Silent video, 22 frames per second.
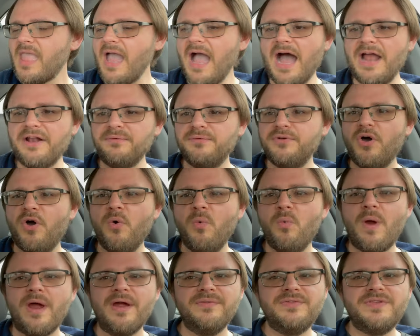I don't know
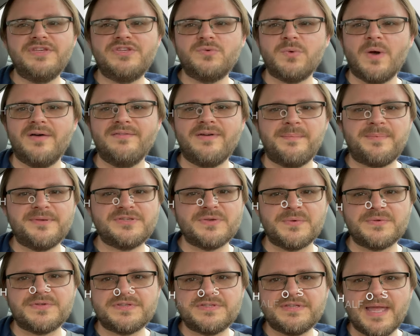where these 12
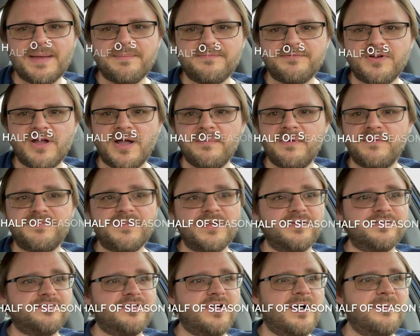episodes stem from, if
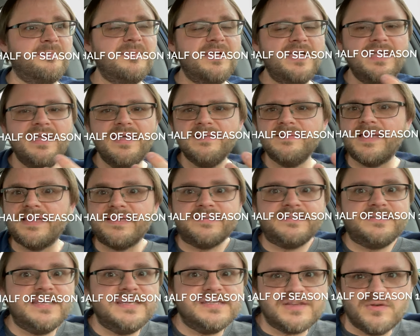they're from like
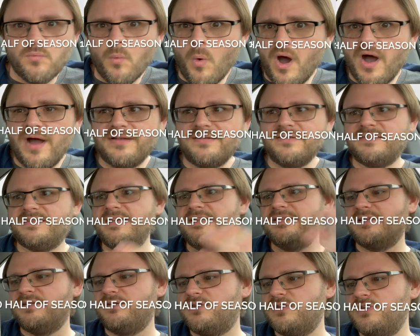season one,
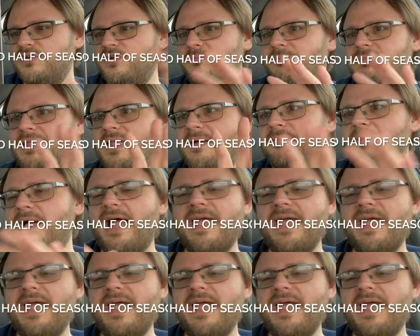season two, blah, blah.